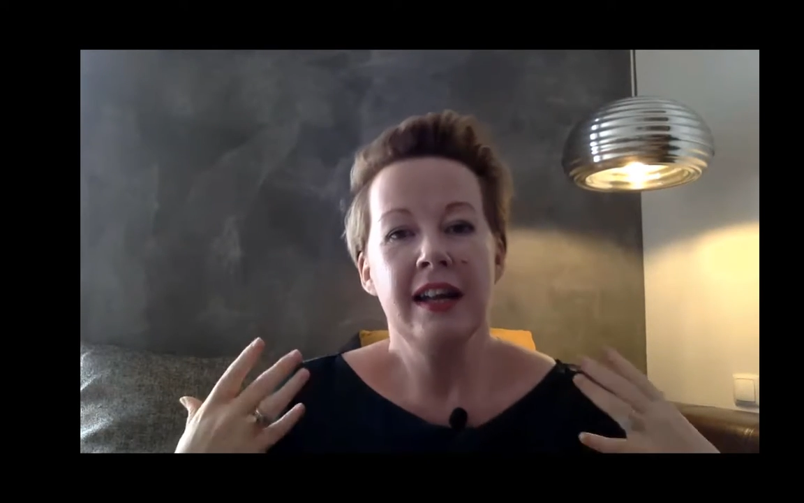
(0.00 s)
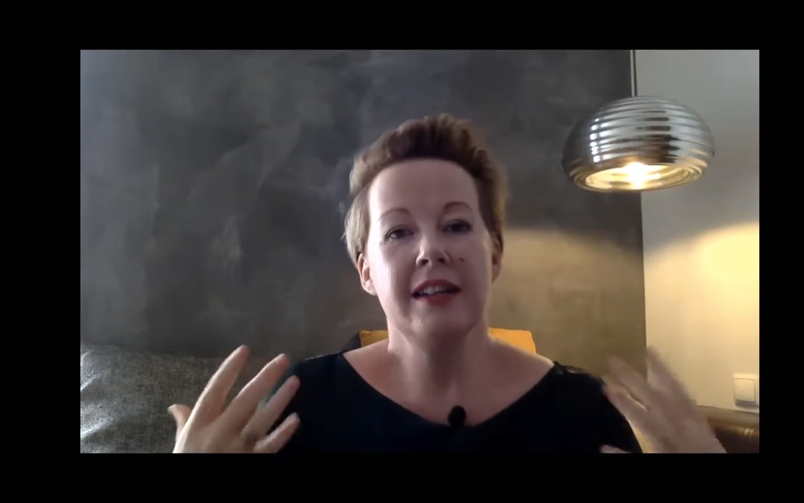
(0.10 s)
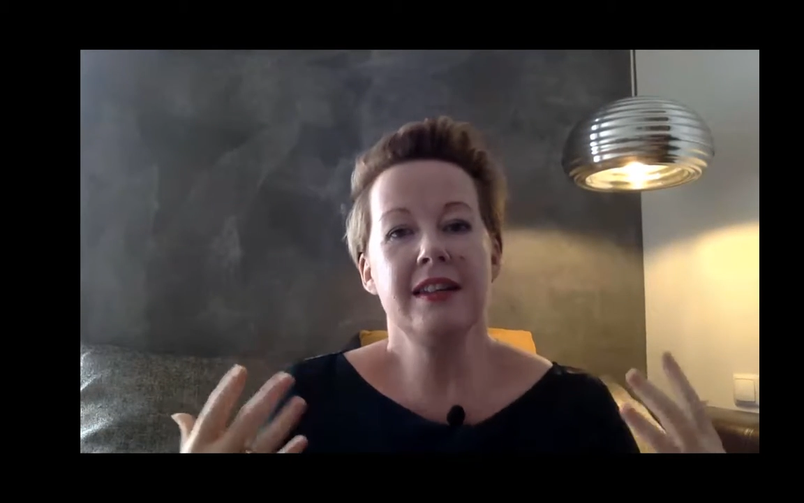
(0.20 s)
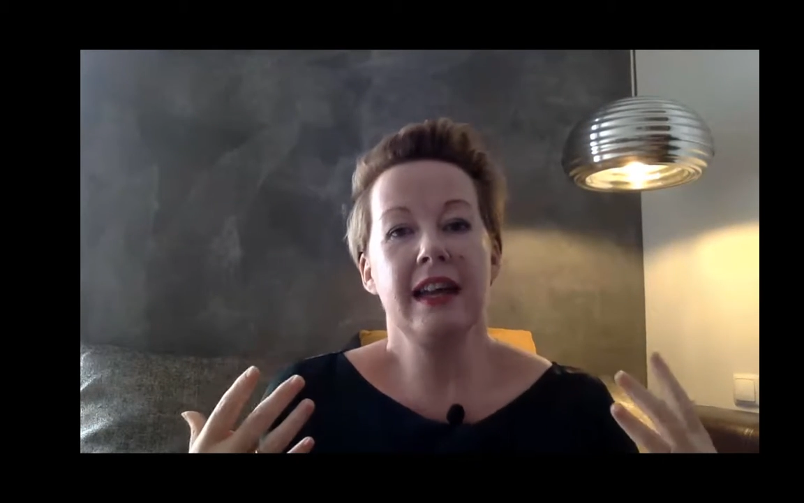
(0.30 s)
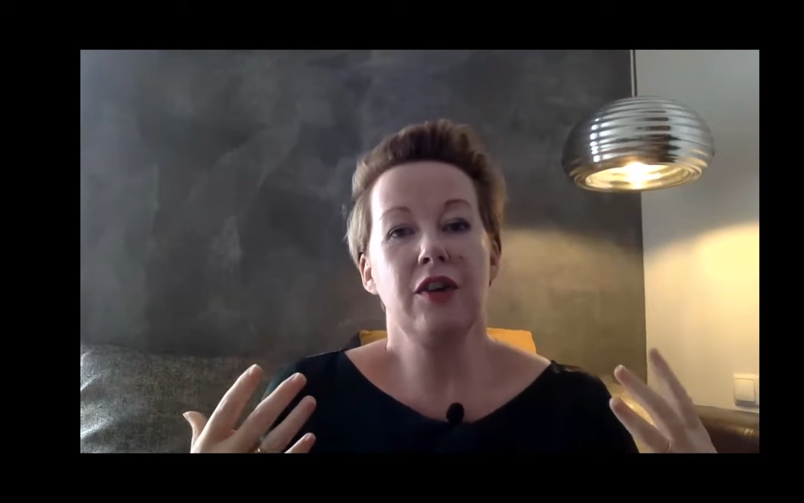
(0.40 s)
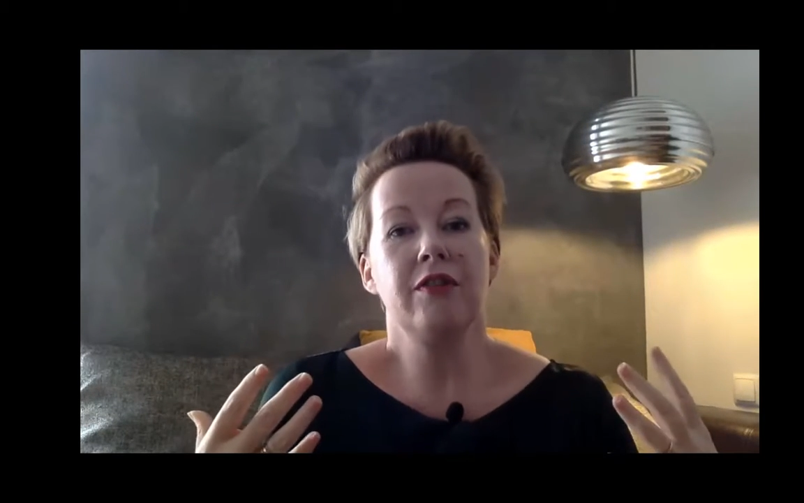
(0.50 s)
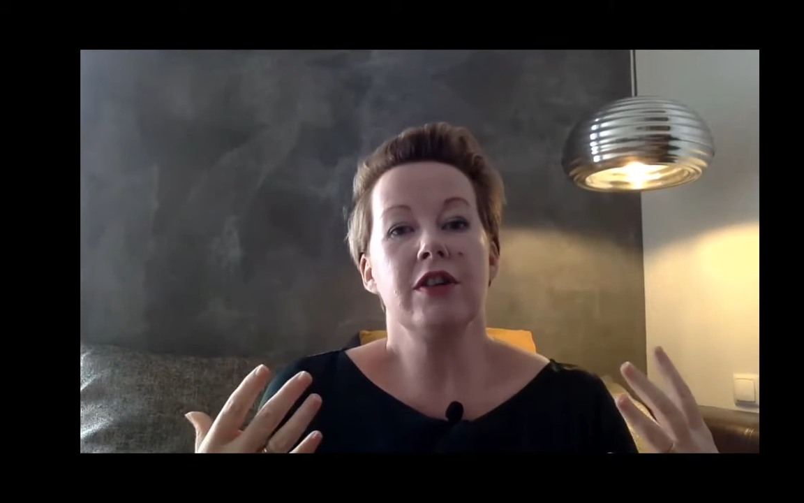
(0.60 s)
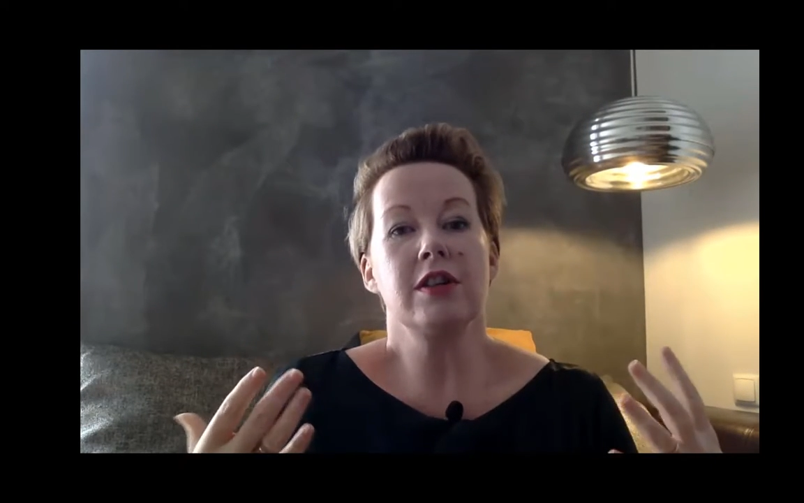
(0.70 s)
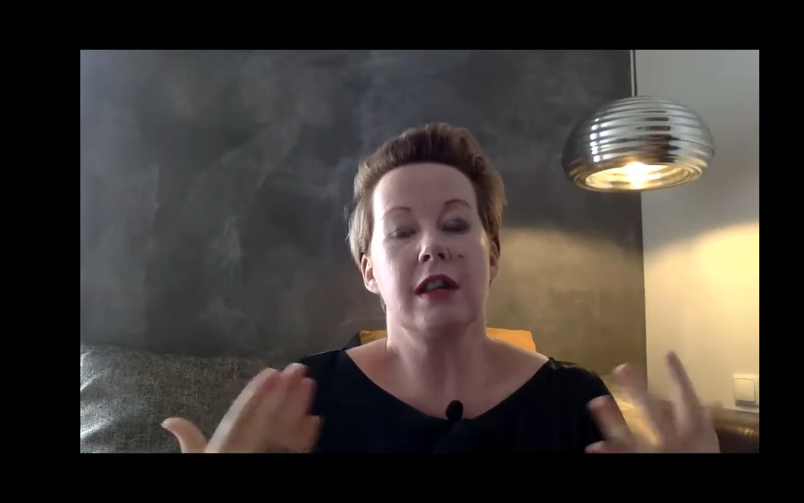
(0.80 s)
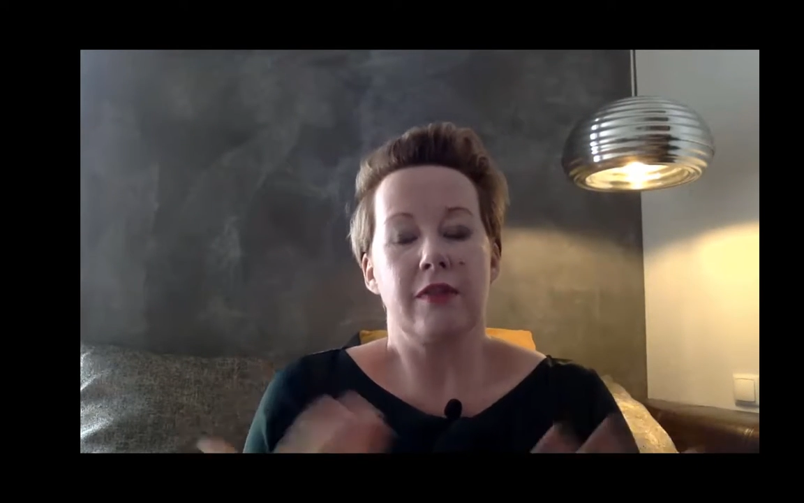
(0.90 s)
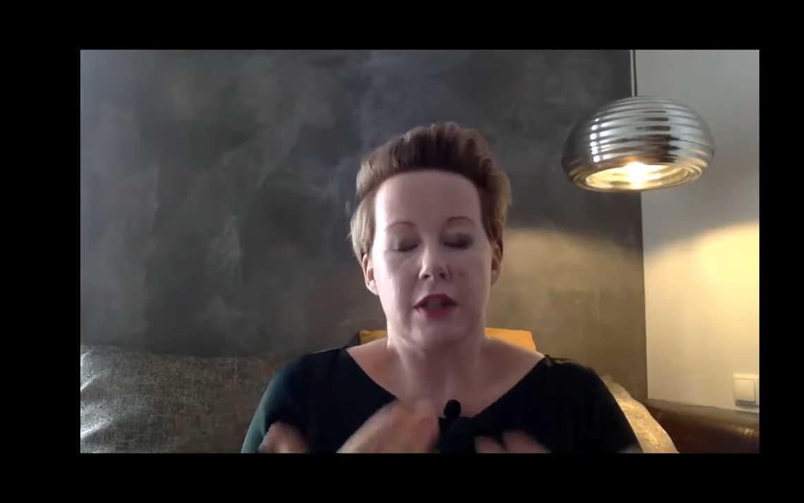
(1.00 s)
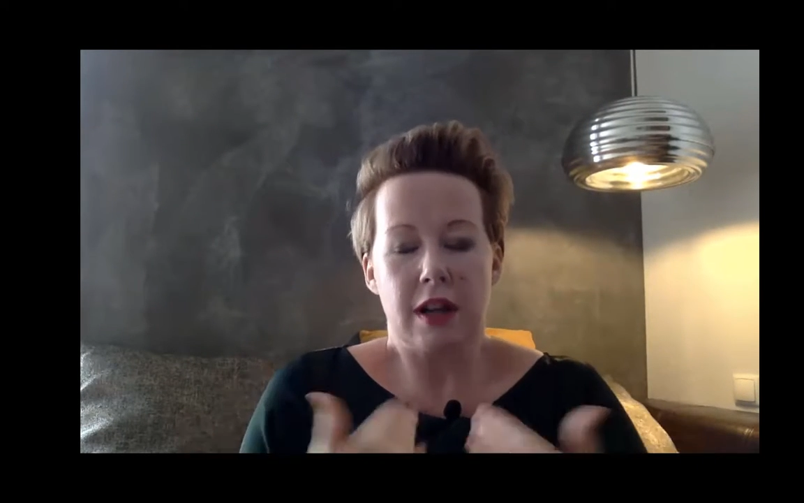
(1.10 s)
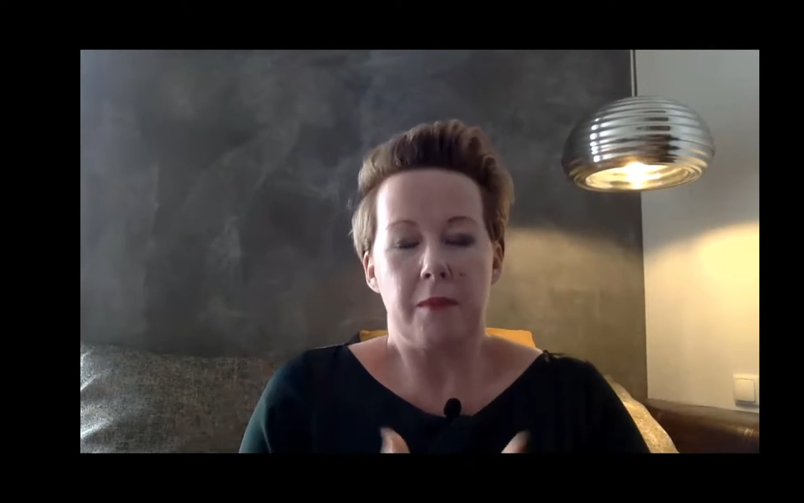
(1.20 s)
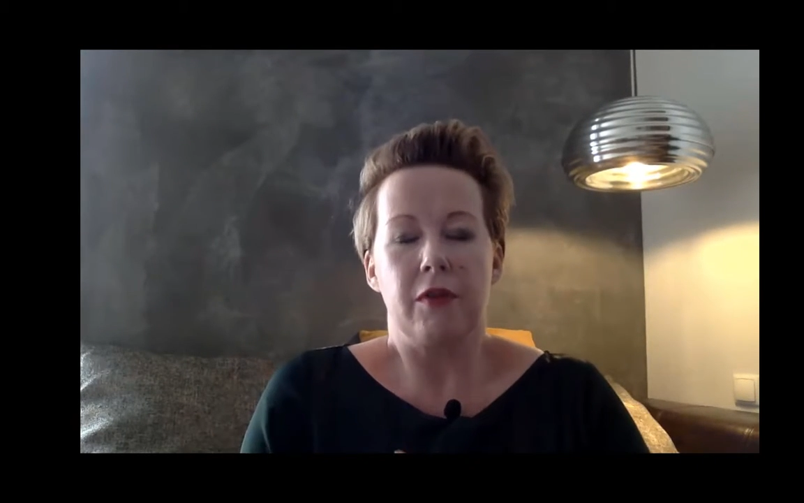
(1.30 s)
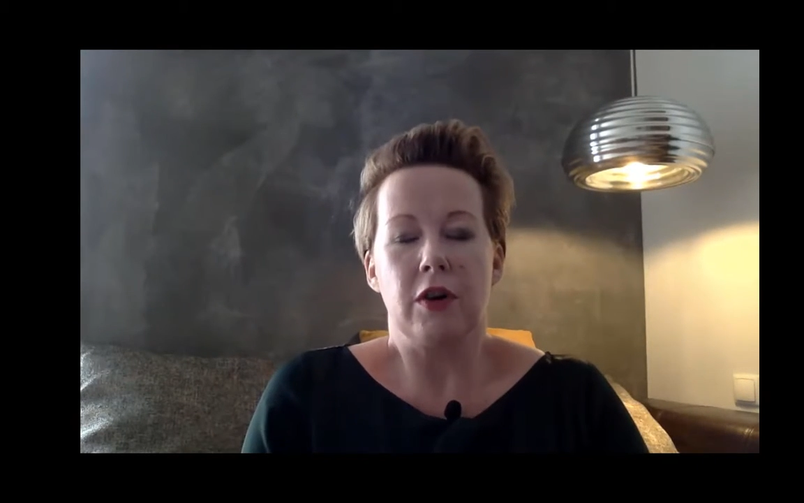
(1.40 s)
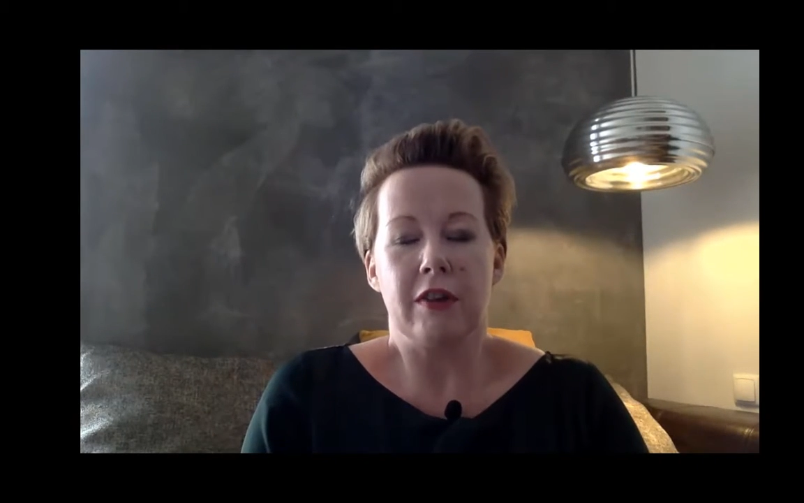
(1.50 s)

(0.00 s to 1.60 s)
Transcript: It's to get over yourself. Stop,